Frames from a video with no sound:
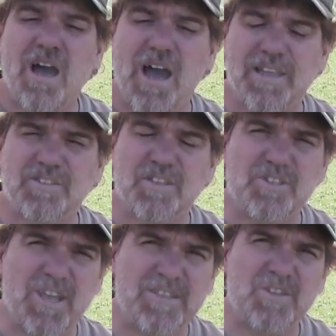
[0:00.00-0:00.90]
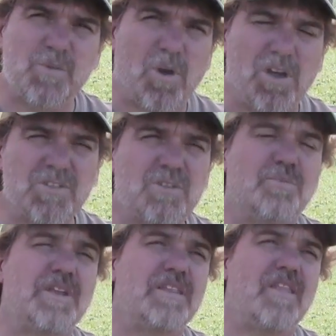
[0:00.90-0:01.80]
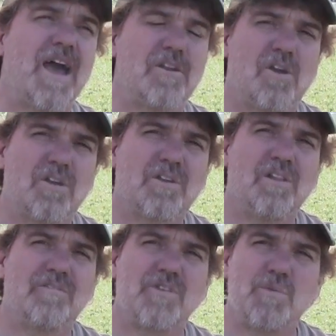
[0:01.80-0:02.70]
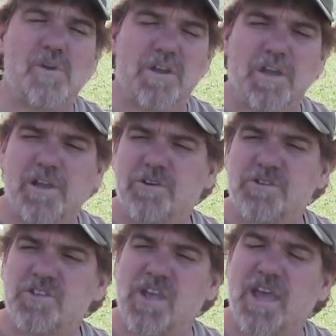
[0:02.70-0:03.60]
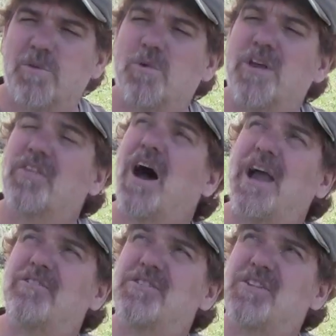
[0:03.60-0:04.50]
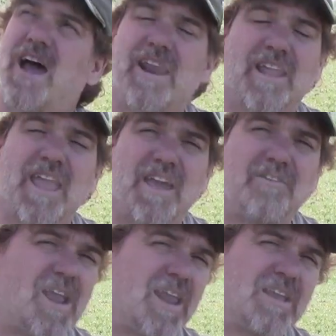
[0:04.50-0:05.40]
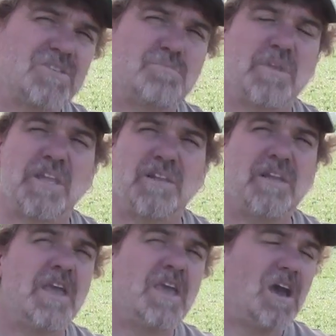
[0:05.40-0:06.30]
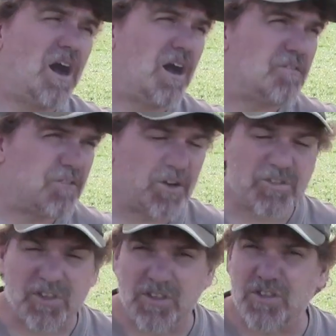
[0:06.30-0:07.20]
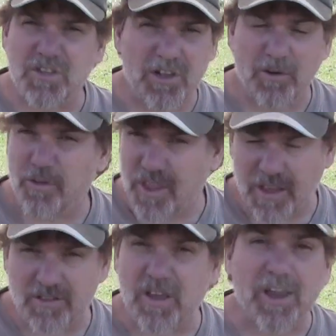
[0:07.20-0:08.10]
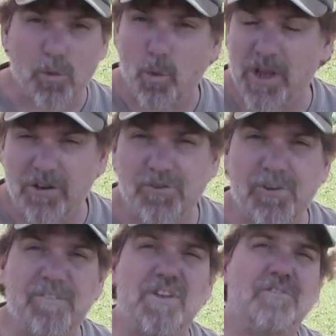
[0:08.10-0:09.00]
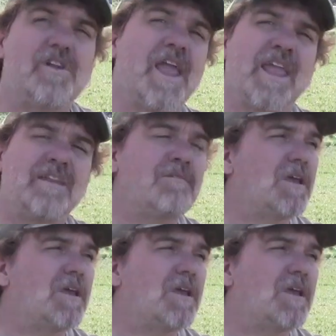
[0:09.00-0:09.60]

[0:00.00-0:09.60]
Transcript: I suggest you also read that article if you want to understand what the hydrostatic head ratings mean versus, you know, things like wind-driven rain.